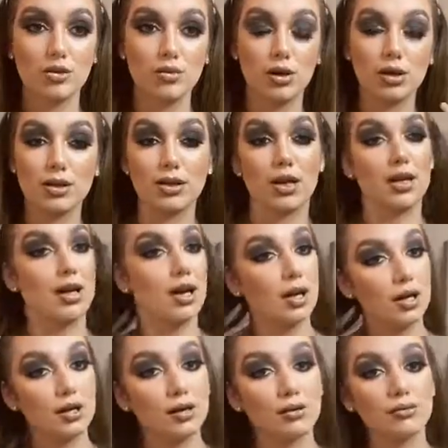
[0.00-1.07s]
on a night
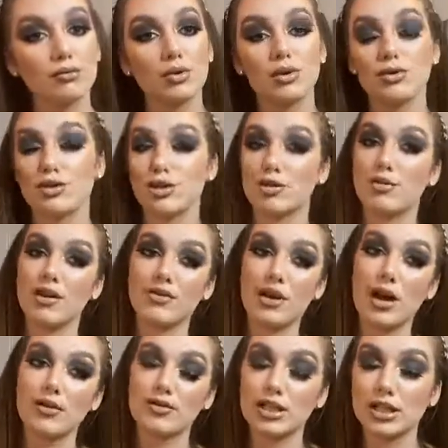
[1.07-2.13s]
out, just a bit of a
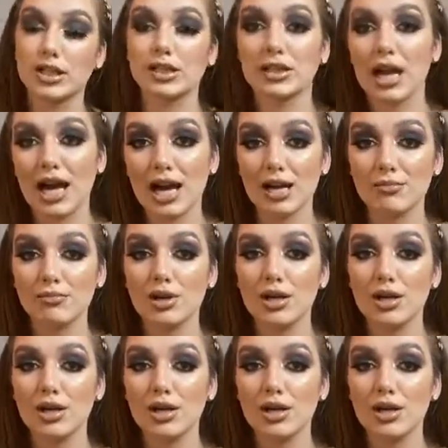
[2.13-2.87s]
heavy glam.